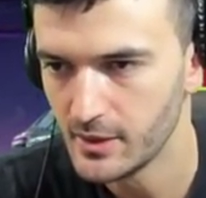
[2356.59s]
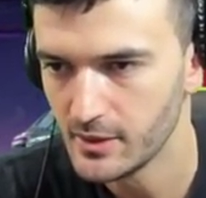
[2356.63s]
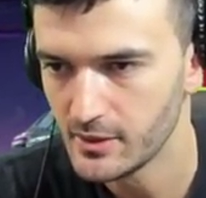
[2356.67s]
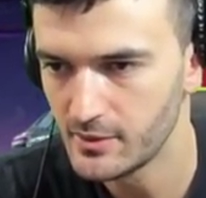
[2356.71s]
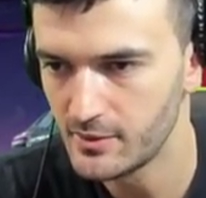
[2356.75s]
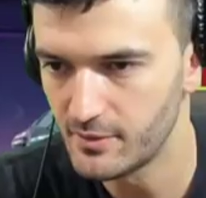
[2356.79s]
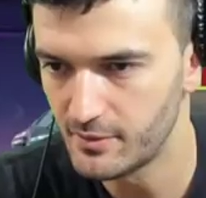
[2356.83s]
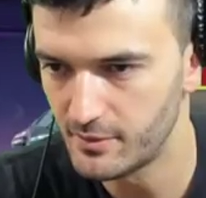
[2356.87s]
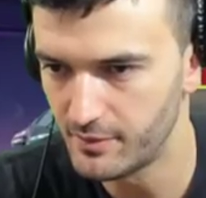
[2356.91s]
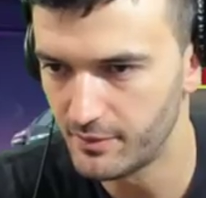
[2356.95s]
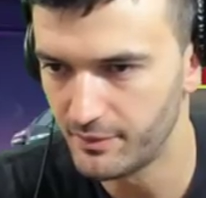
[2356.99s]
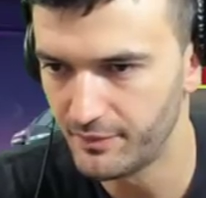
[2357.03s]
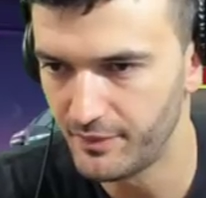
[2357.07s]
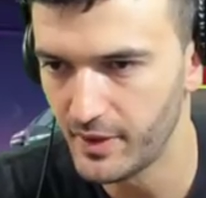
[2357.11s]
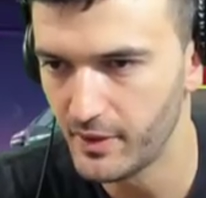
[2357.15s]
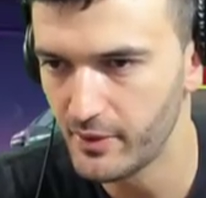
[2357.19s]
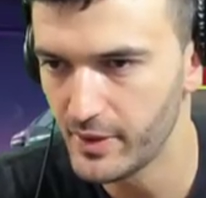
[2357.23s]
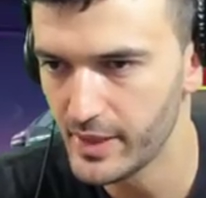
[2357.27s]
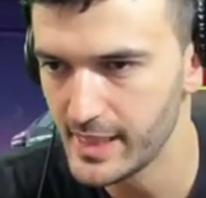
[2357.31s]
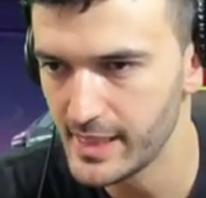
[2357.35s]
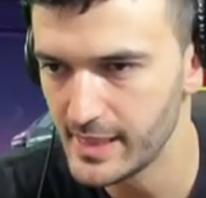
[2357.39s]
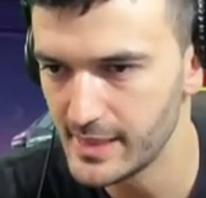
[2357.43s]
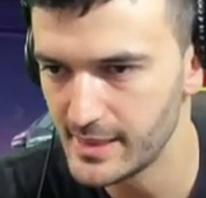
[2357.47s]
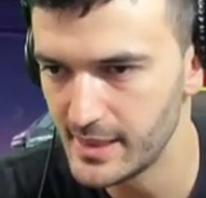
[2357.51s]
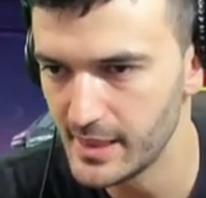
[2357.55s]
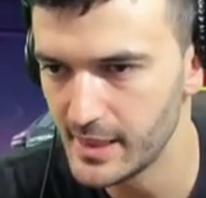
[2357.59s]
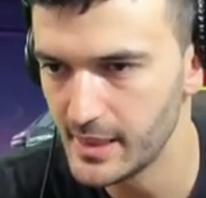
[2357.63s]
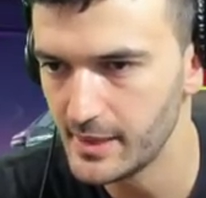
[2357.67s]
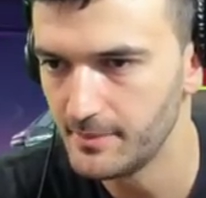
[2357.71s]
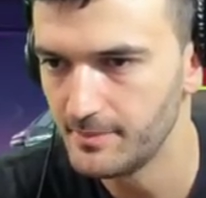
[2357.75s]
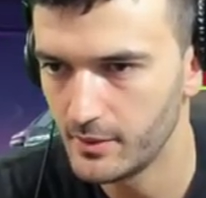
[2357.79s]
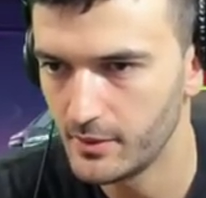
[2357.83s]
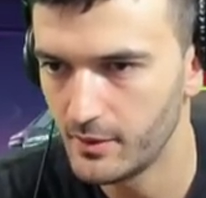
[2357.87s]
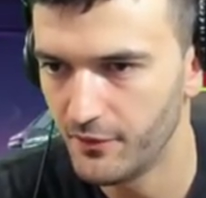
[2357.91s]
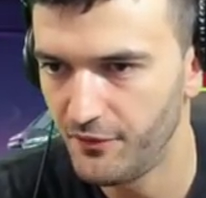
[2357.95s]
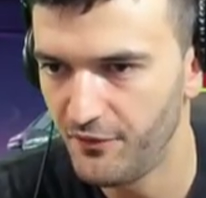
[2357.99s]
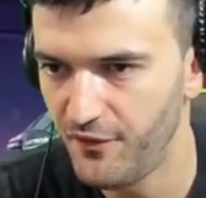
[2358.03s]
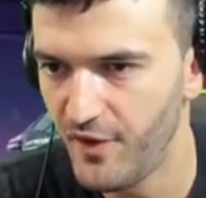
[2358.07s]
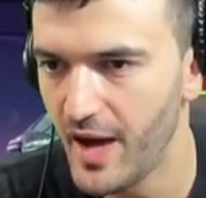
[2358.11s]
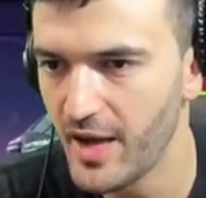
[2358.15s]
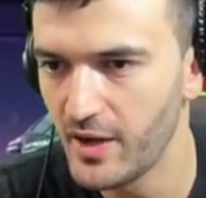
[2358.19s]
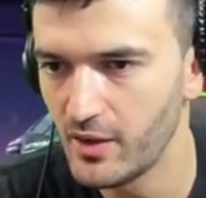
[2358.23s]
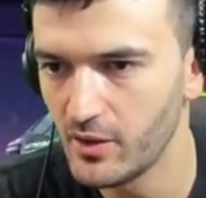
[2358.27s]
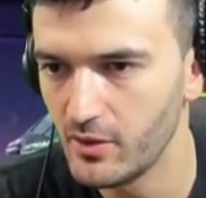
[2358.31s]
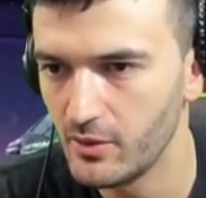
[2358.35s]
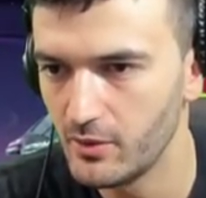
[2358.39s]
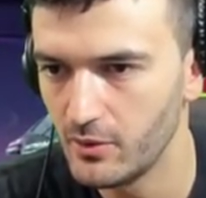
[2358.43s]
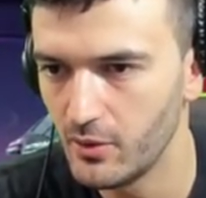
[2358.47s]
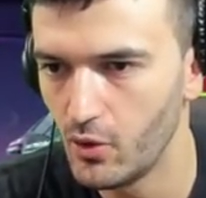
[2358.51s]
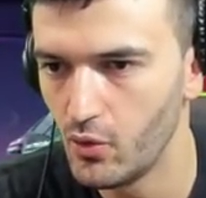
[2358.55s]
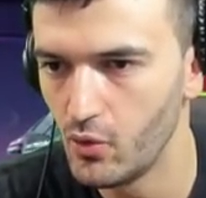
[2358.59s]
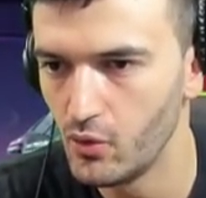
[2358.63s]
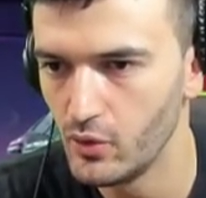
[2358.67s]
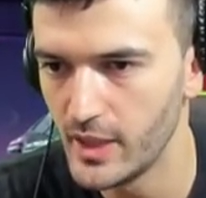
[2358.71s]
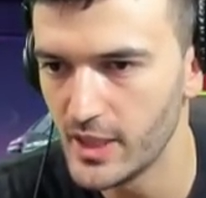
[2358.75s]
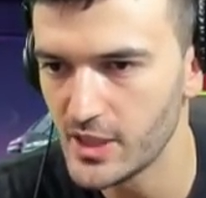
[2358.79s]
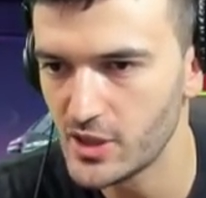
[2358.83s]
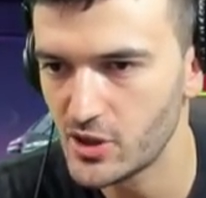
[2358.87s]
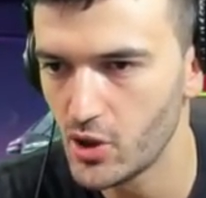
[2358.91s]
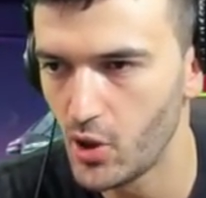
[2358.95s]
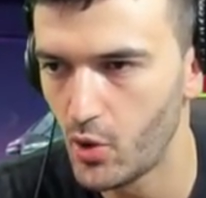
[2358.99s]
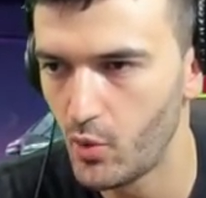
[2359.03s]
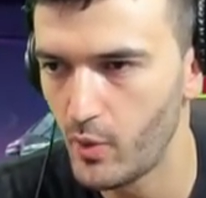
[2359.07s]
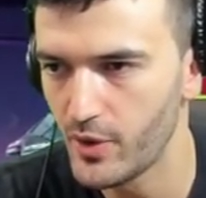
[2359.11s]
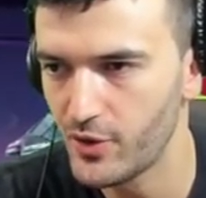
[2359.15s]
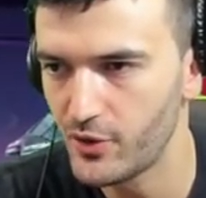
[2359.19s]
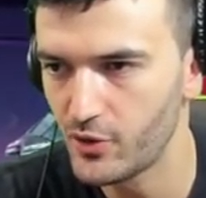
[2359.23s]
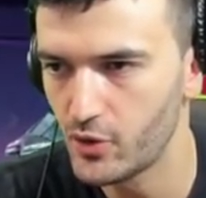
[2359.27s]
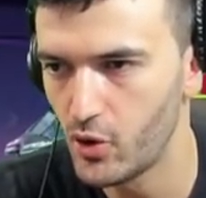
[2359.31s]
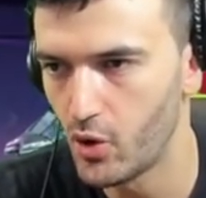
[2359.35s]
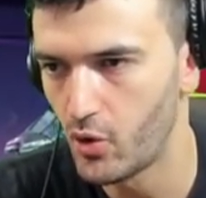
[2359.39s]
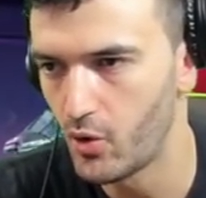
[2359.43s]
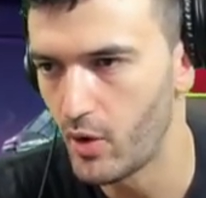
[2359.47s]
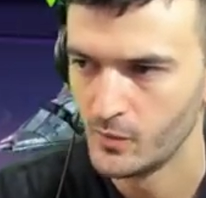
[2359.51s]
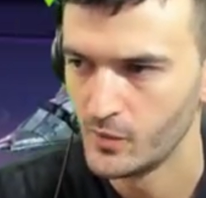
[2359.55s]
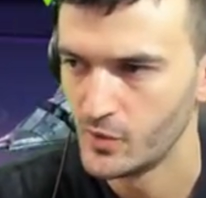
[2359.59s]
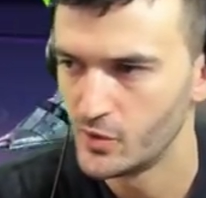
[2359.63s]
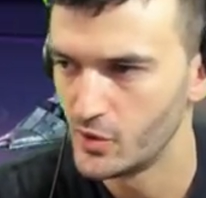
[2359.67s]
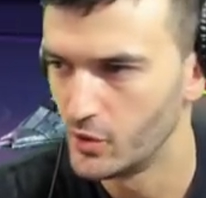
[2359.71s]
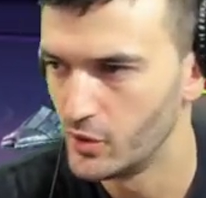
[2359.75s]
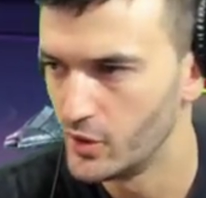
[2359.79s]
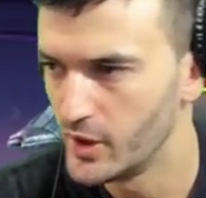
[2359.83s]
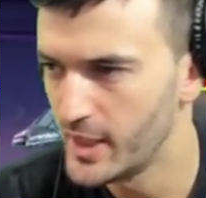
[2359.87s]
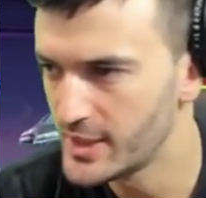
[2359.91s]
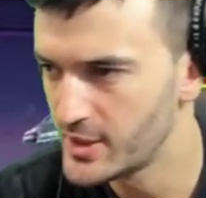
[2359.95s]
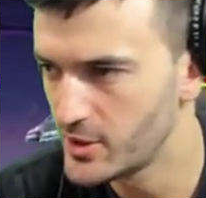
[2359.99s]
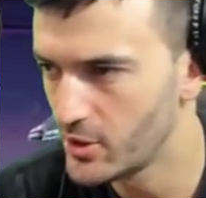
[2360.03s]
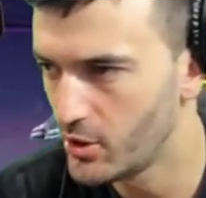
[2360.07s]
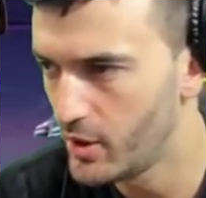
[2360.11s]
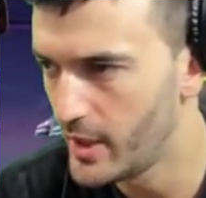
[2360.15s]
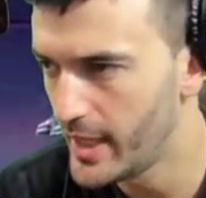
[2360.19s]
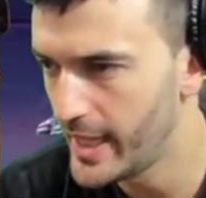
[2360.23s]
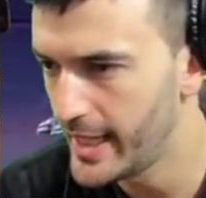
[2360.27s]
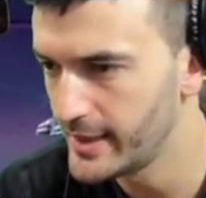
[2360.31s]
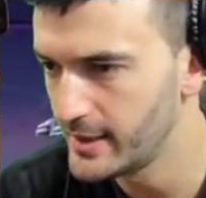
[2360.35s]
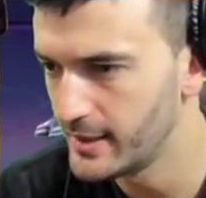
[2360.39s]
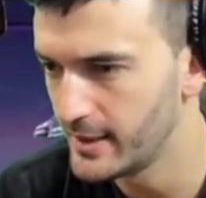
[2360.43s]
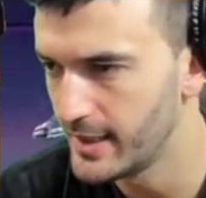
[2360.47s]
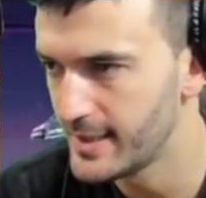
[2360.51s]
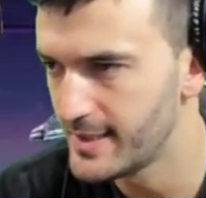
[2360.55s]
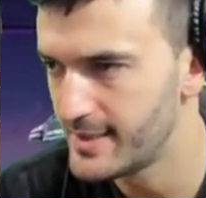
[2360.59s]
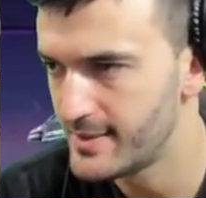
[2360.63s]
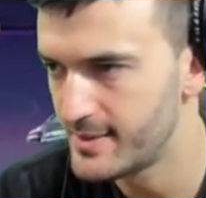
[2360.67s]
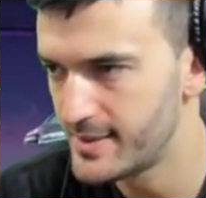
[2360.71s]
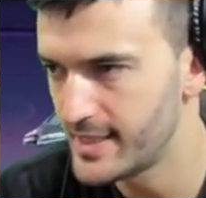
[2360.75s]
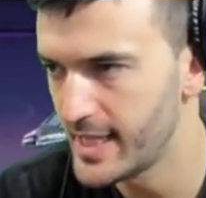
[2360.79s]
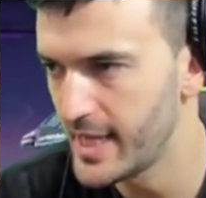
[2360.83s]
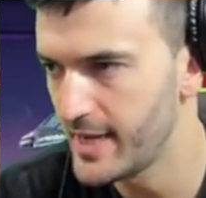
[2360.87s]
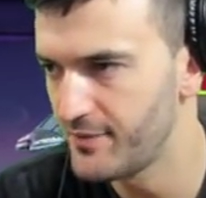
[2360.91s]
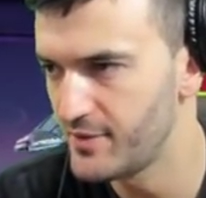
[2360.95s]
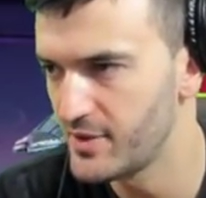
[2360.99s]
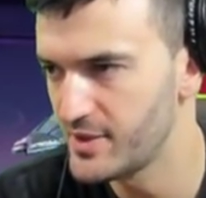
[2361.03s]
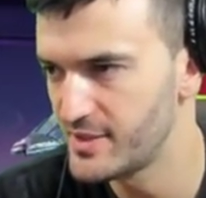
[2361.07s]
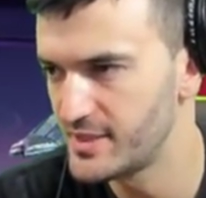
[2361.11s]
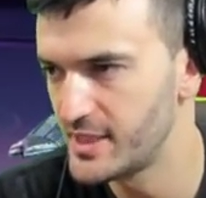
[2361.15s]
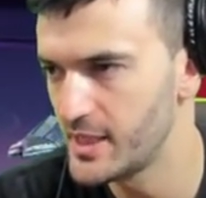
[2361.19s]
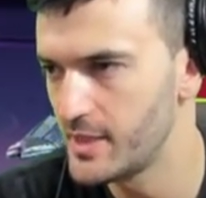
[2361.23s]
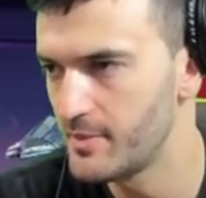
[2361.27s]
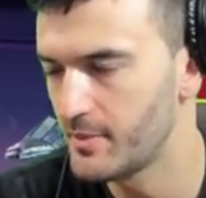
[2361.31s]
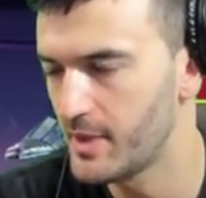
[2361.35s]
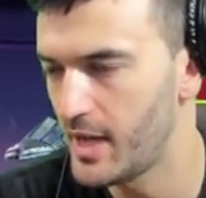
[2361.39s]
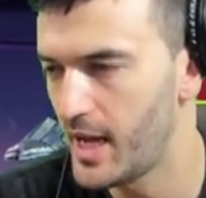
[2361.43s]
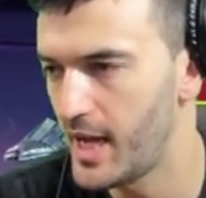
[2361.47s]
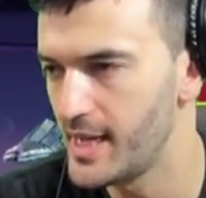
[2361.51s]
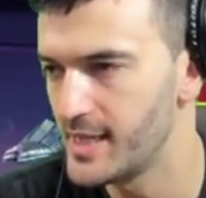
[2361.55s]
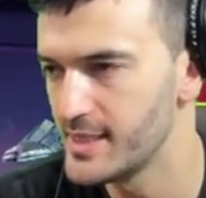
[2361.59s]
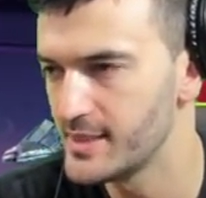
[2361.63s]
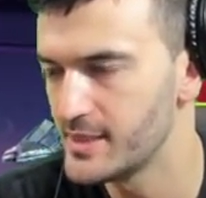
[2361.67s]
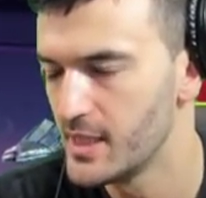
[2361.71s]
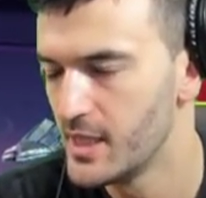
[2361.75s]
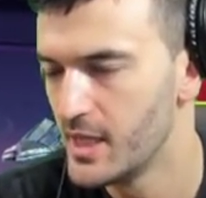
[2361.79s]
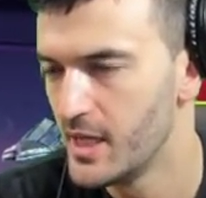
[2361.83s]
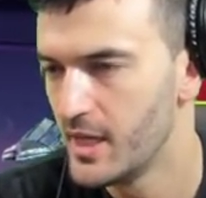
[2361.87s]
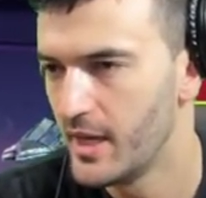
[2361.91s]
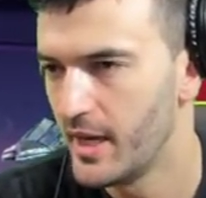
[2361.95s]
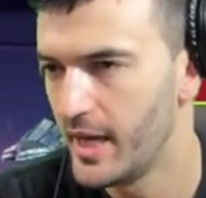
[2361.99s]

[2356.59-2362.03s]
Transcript: It's very easy. The final. Oh, let's go with Korra. So let's go ahead. Let's save this team, guys.